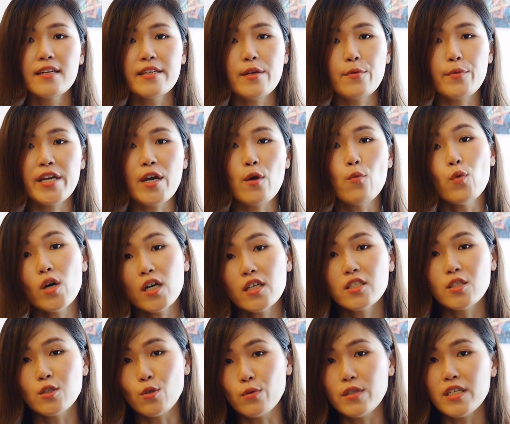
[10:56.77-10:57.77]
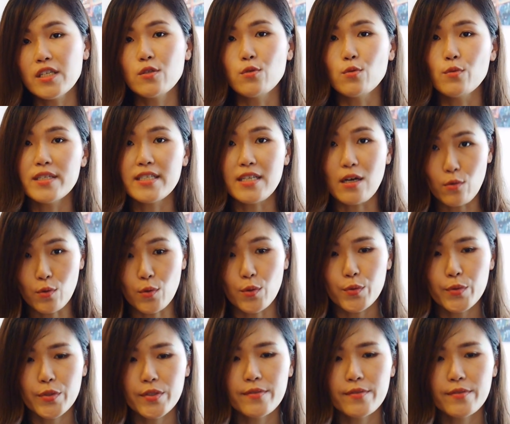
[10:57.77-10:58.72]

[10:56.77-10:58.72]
that we can work slowly towards our goals.